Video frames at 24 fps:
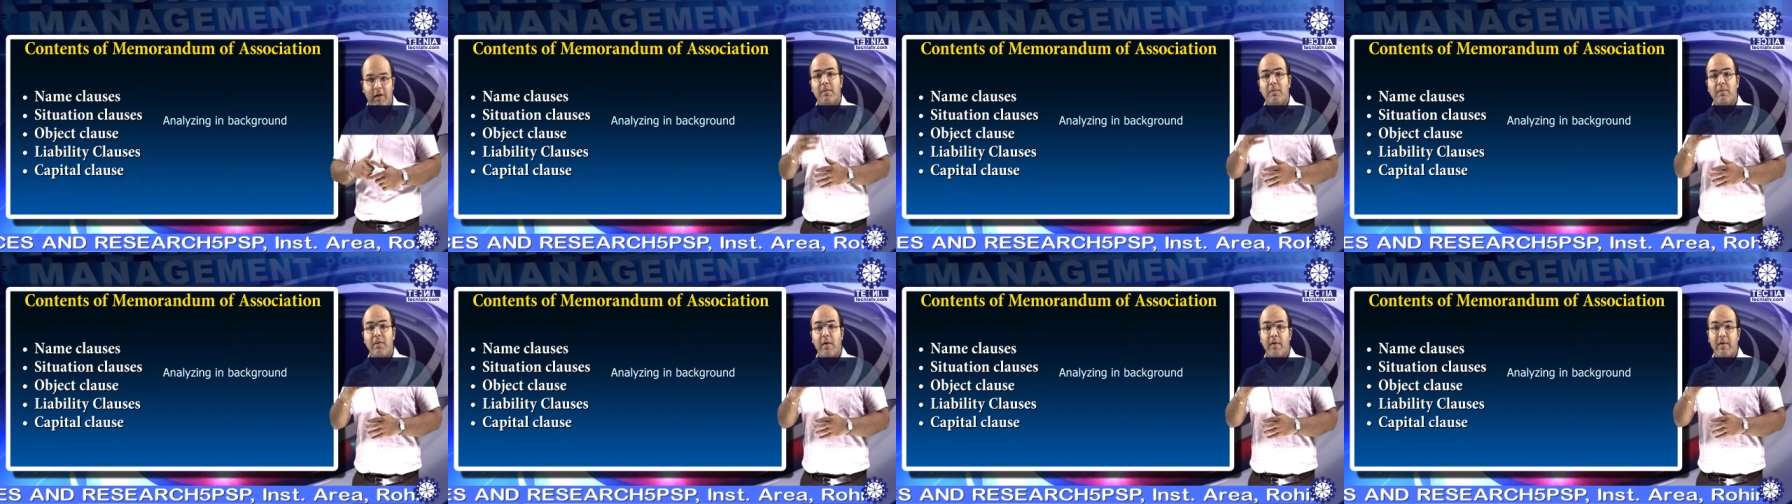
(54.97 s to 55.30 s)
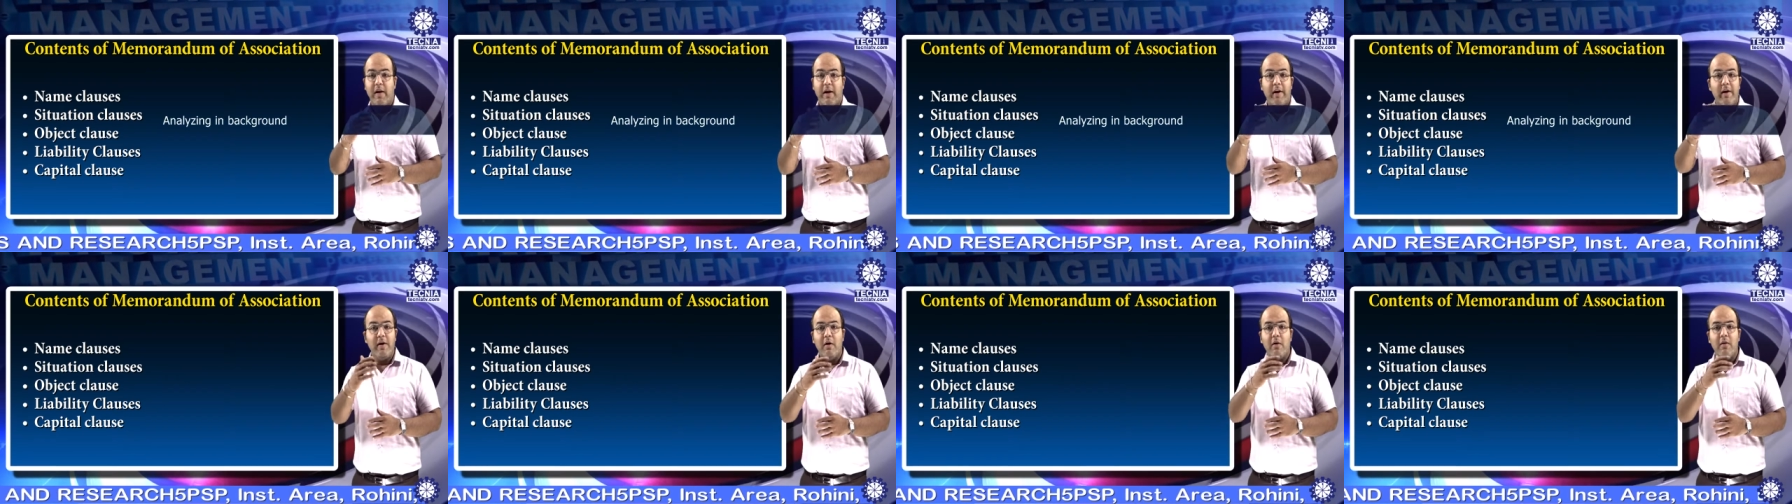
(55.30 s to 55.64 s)
The
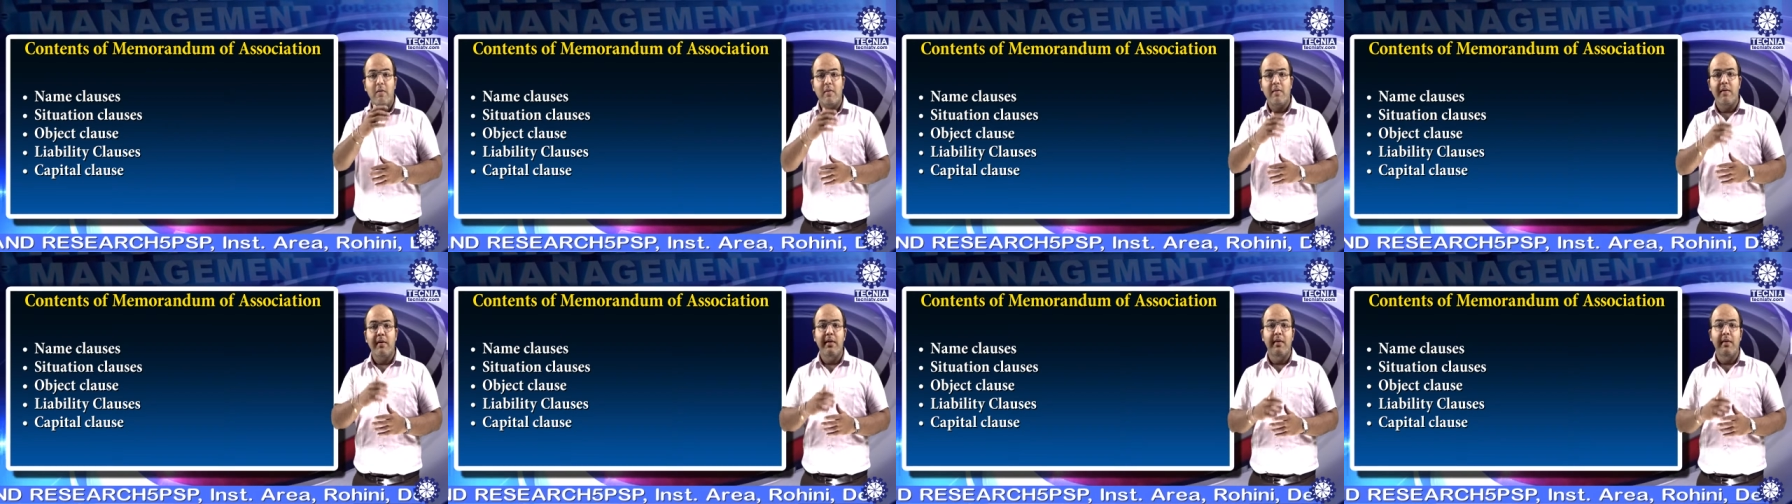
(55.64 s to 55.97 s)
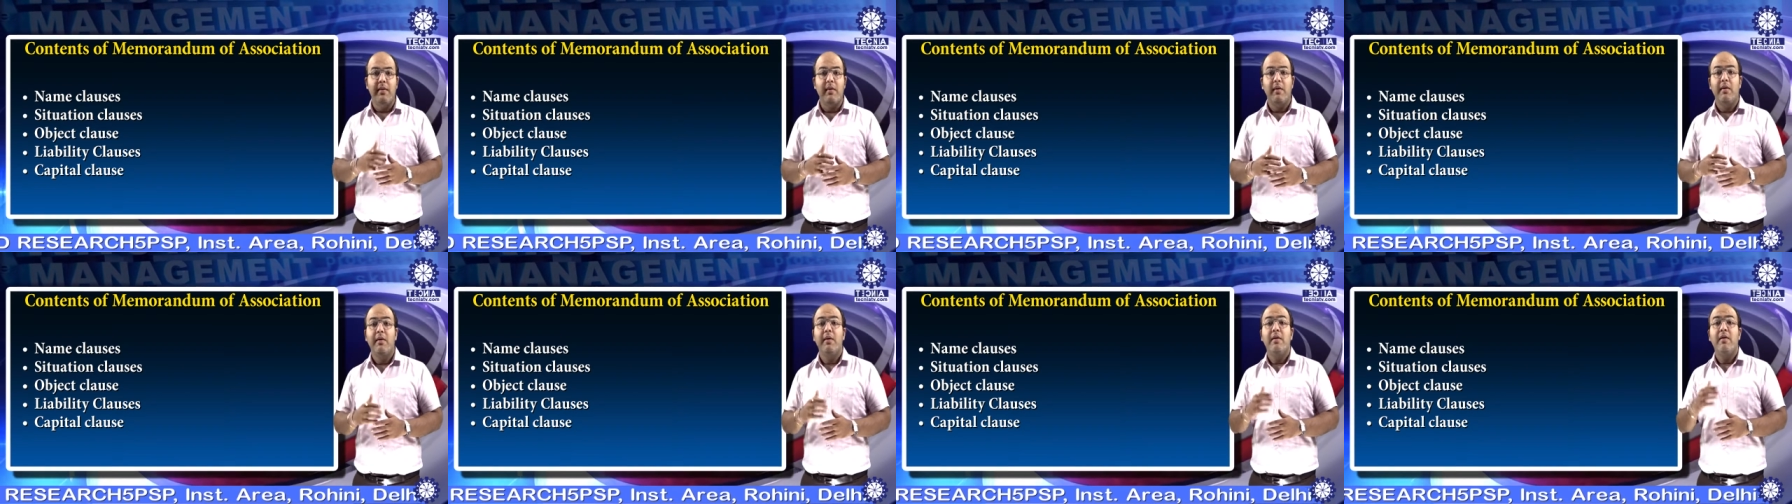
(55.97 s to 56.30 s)
second clause
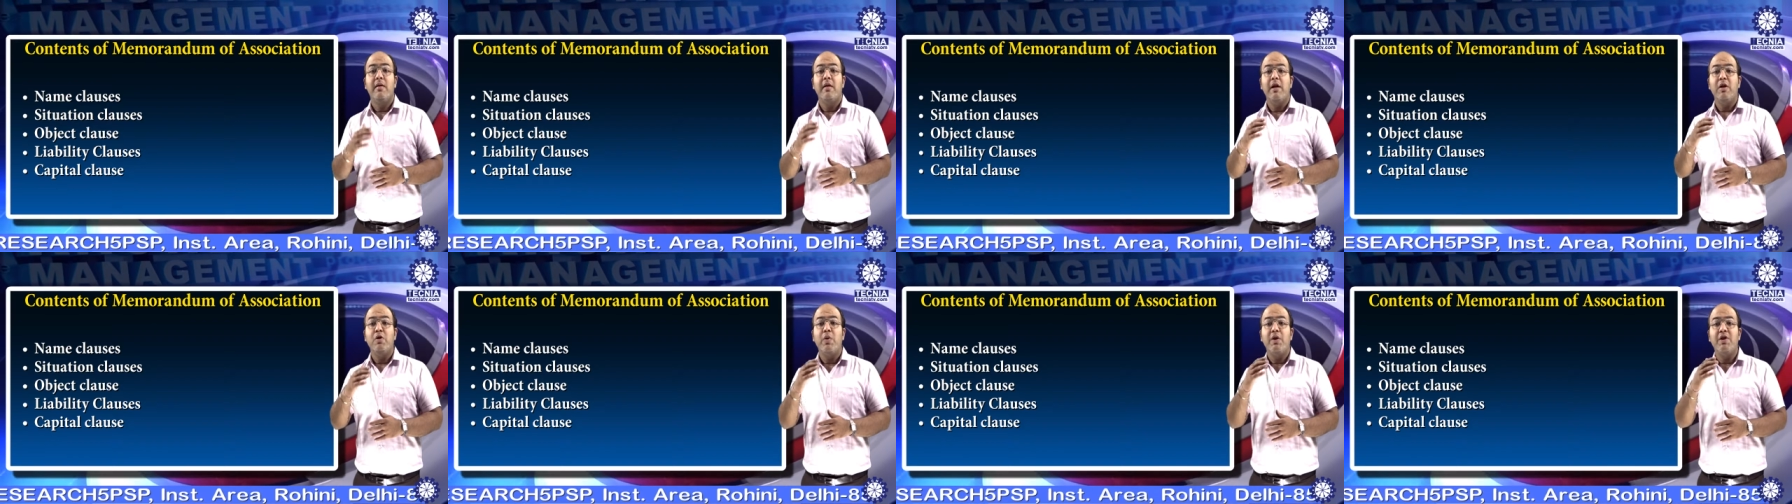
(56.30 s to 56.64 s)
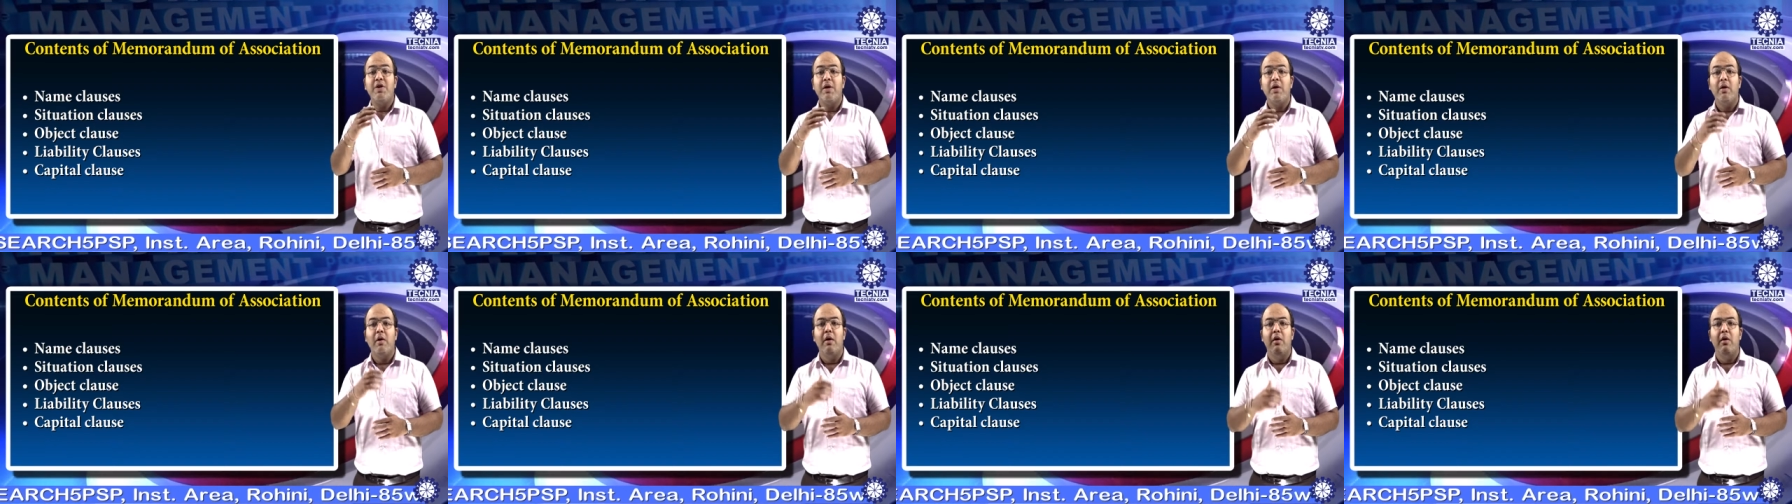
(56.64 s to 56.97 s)
is
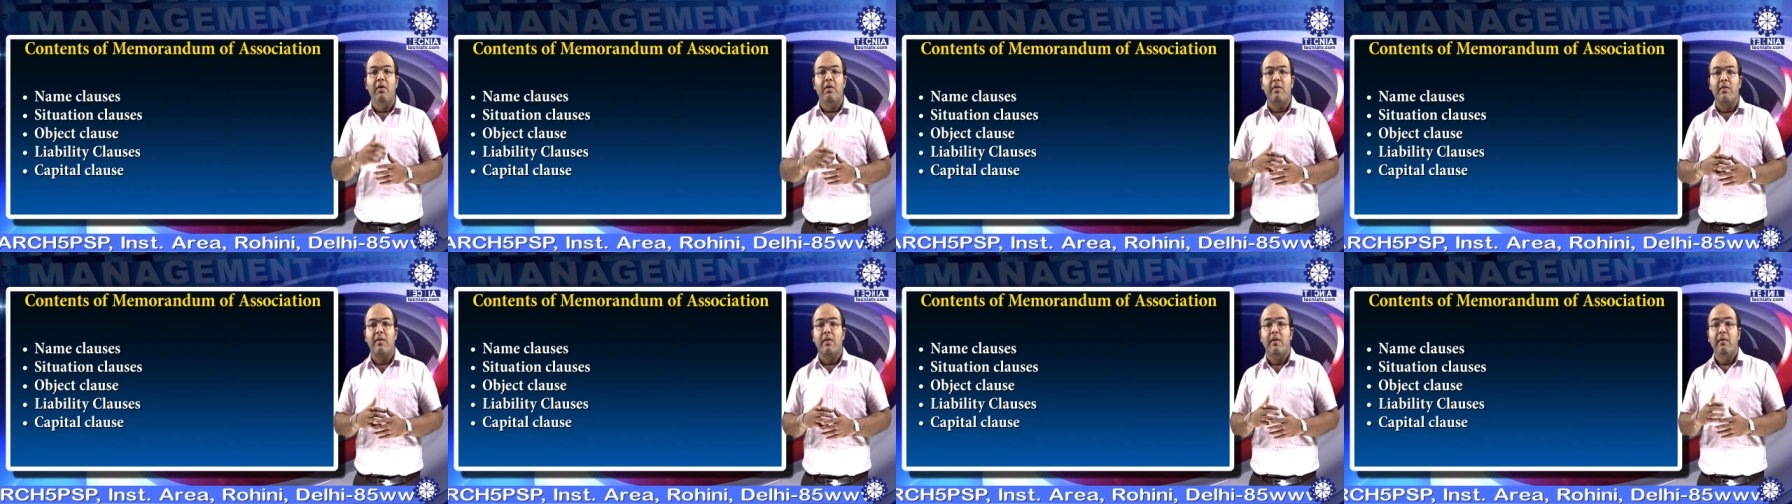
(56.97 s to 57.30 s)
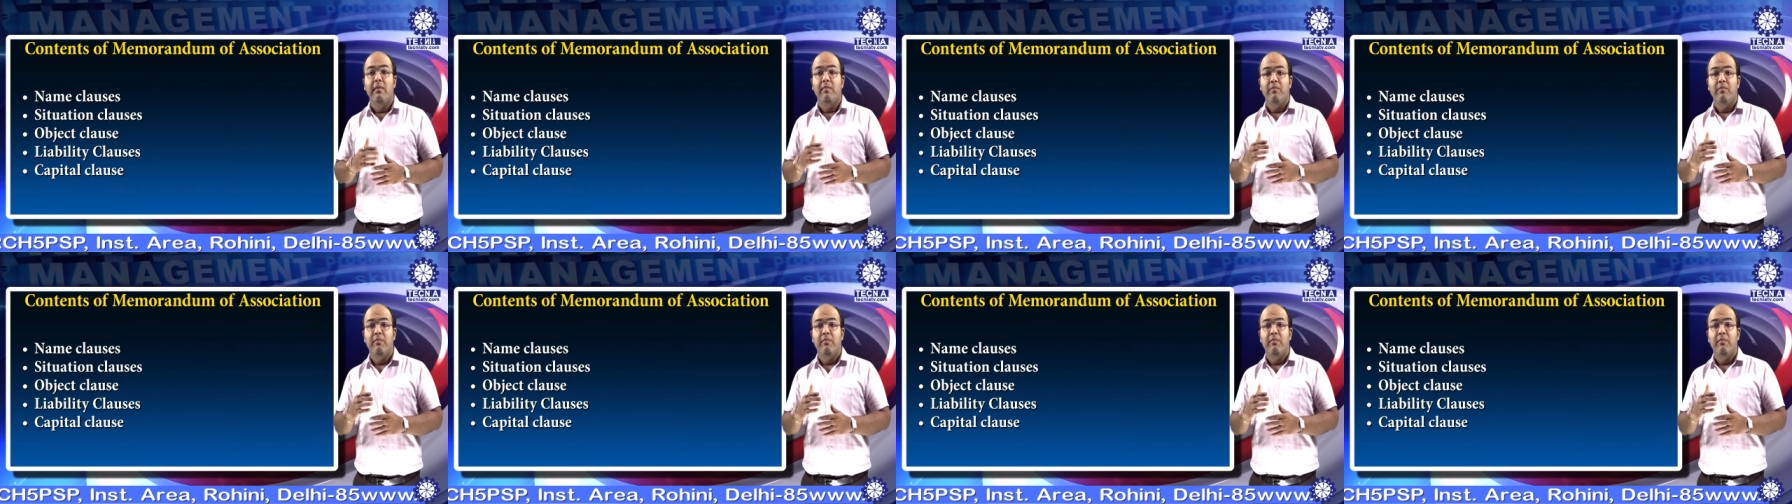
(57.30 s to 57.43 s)
situation clause.